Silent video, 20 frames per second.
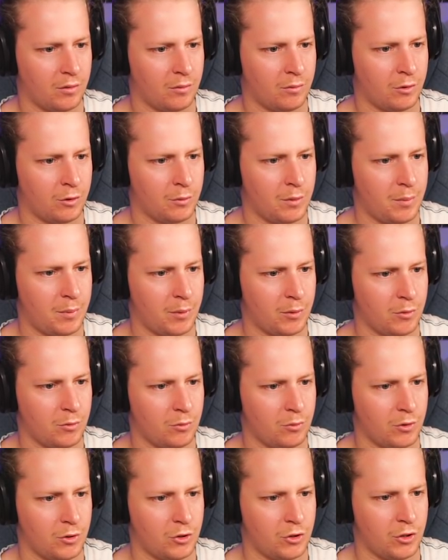What do we
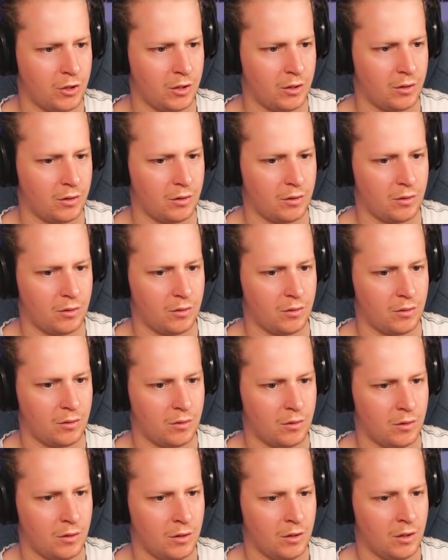build with shit? We got
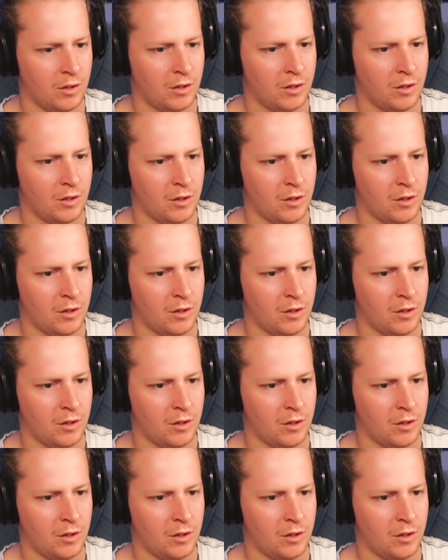to build